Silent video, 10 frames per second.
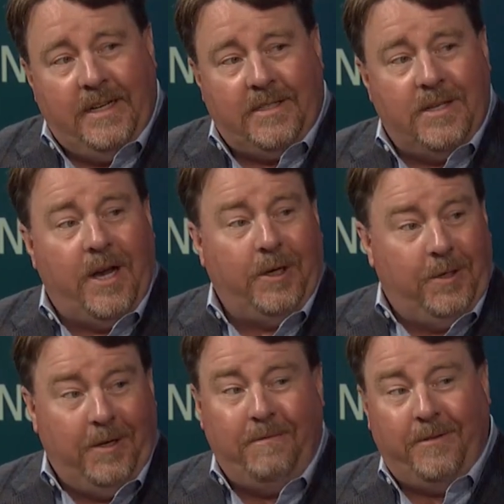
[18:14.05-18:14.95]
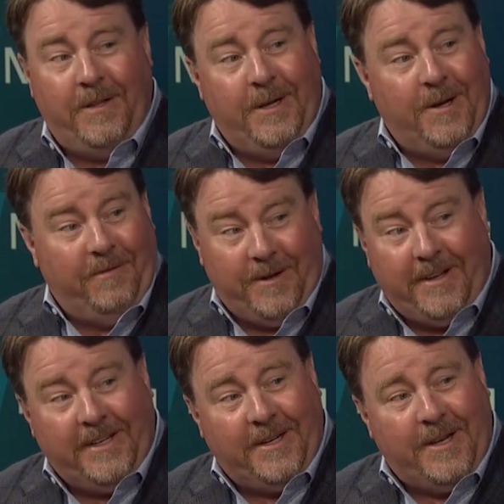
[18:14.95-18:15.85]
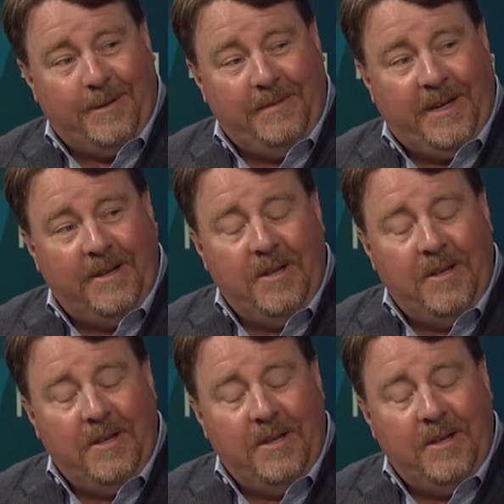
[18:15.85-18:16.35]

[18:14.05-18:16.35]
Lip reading: It's not good for the overall economy,